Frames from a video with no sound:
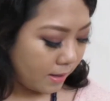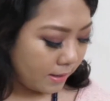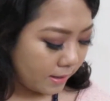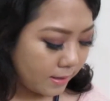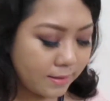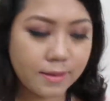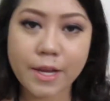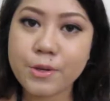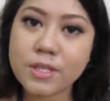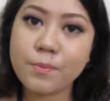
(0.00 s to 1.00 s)
I
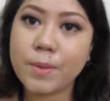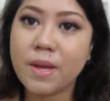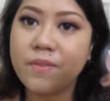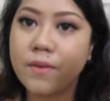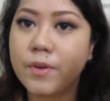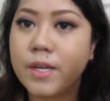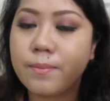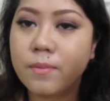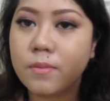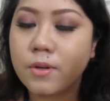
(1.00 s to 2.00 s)
use them with my favorite
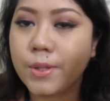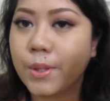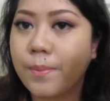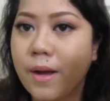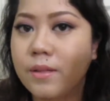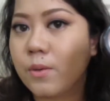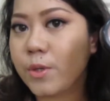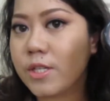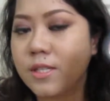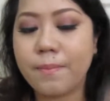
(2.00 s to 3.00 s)
contour powder,
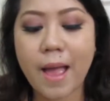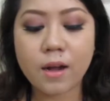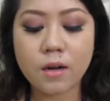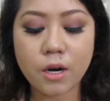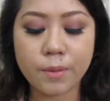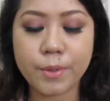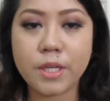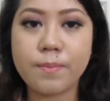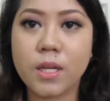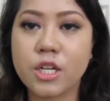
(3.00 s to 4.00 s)
which is the MAC
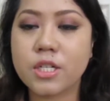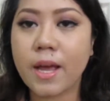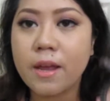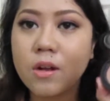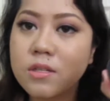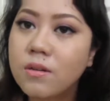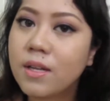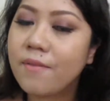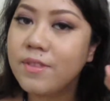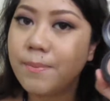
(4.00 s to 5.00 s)
Harmony Blush. I also
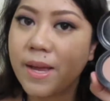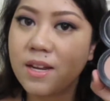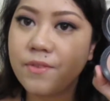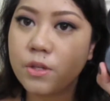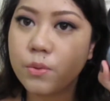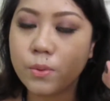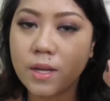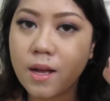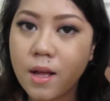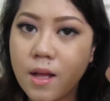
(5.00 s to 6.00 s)
love the Benefit
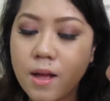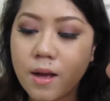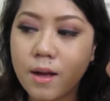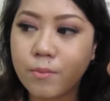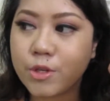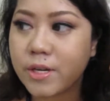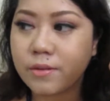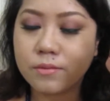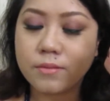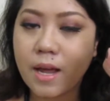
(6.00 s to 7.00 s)
Huda, which I
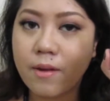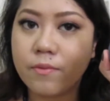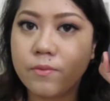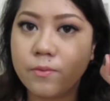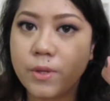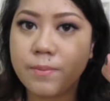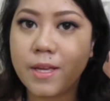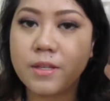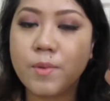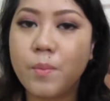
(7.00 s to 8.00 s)
don't have with me
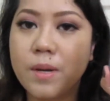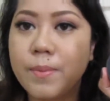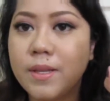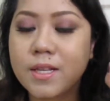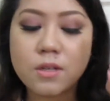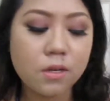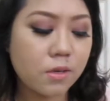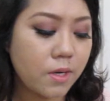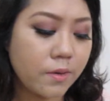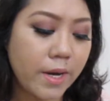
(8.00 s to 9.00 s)
at the moment, but that's
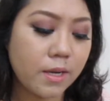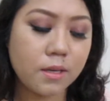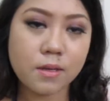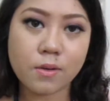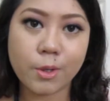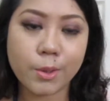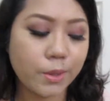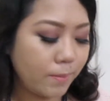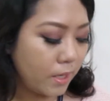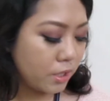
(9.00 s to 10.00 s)
also a great
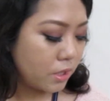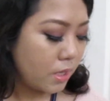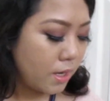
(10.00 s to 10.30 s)
contour blush.